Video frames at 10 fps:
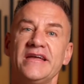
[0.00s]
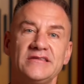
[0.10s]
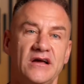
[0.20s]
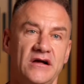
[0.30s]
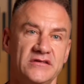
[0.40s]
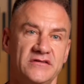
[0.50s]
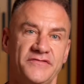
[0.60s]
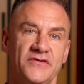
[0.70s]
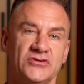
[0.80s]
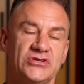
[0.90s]
and
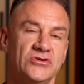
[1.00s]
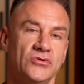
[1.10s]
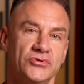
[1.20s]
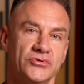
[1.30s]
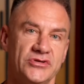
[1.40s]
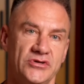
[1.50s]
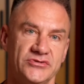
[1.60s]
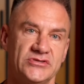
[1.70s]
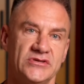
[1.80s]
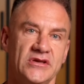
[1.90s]
cognitive function in older
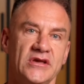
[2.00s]
adults.